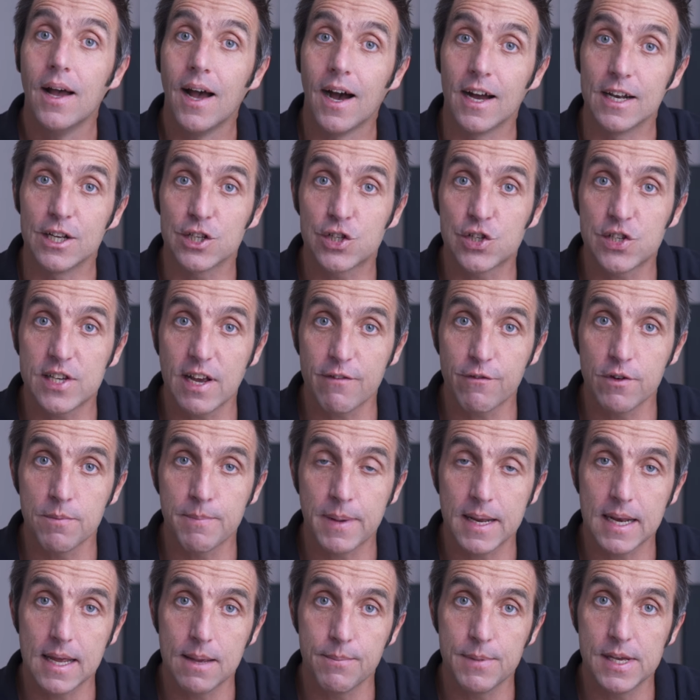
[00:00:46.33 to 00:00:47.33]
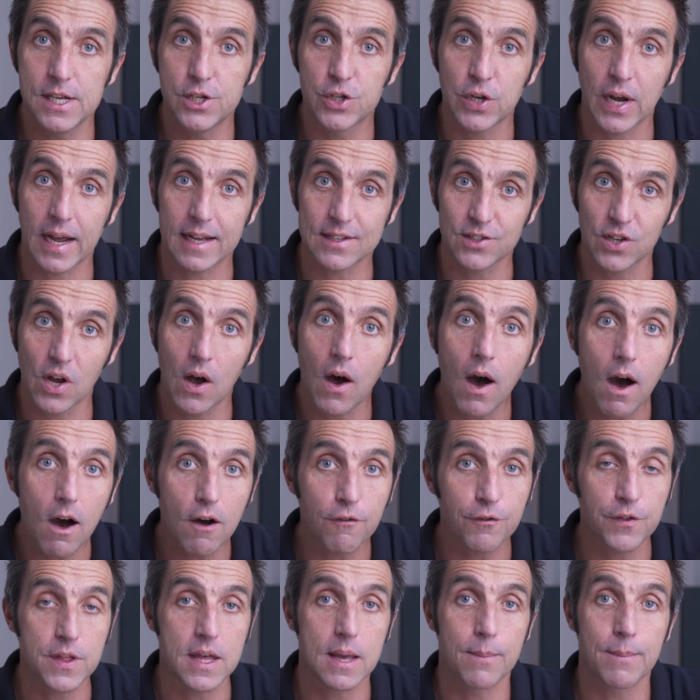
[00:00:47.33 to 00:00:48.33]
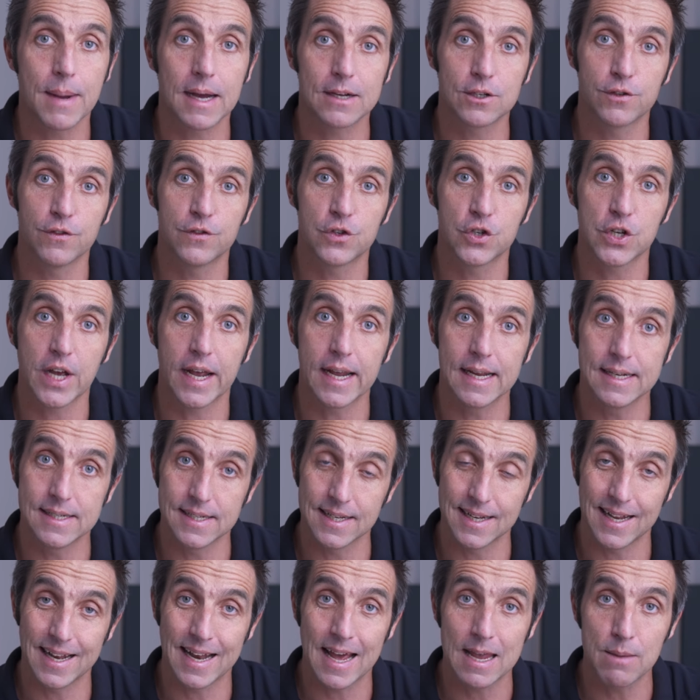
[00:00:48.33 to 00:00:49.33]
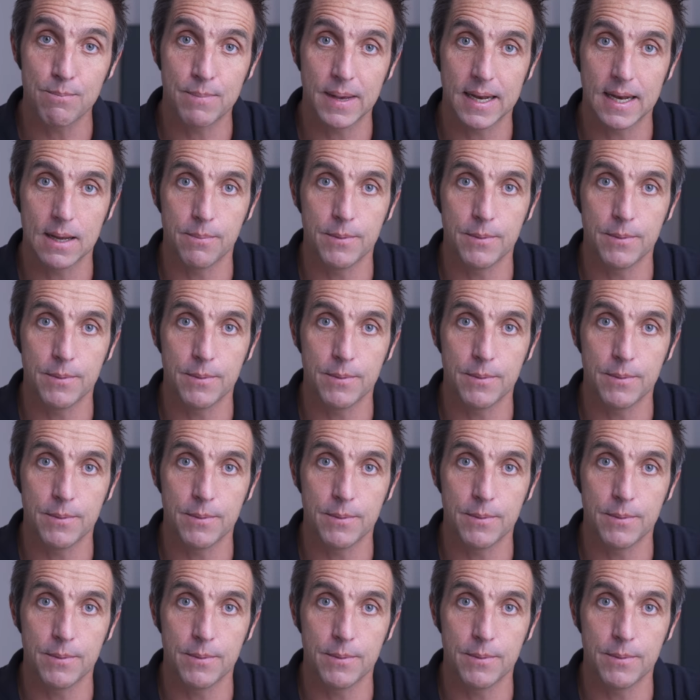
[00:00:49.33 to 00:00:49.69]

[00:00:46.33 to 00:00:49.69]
and a 7-bit image has half the amount of shades in an 8-bit